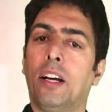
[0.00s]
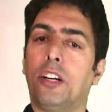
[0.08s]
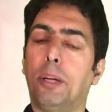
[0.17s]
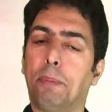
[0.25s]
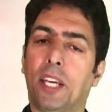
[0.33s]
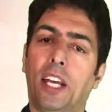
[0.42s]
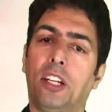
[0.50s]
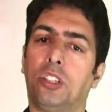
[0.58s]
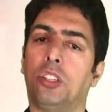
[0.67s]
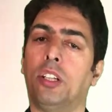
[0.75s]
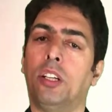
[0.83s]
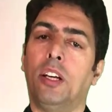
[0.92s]
rib
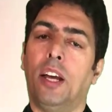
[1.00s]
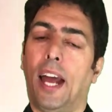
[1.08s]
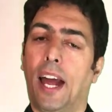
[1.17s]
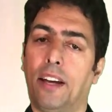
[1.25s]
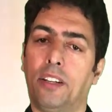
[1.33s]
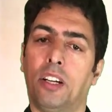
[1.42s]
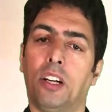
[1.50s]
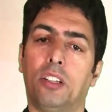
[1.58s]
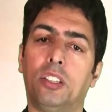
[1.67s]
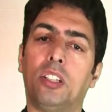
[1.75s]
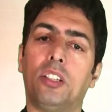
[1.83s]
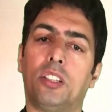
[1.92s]
cage and
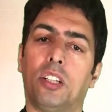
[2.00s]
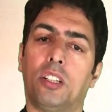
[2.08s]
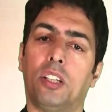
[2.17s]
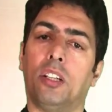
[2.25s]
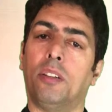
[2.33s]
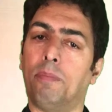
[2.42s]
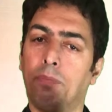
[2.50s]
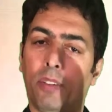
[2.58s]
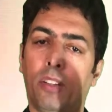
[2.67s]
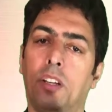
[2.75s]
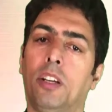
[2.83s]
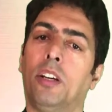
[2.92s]
resultant
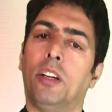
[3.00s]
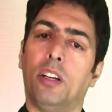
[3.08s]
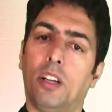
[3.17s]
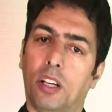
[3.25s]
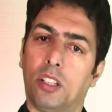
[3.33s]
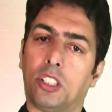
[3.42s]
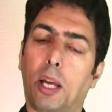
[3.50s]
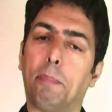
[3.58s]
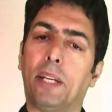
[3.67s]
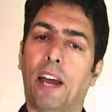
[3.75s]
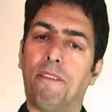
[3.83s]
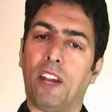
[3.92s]

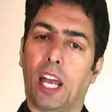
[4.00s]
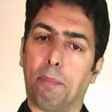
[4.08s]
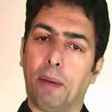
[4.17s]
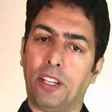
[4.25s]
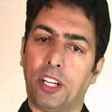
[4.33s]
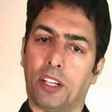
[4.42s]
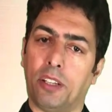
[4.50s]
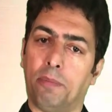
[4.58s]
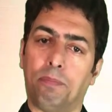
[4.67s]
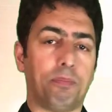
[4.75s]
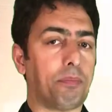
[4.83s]
subdiaphragmatic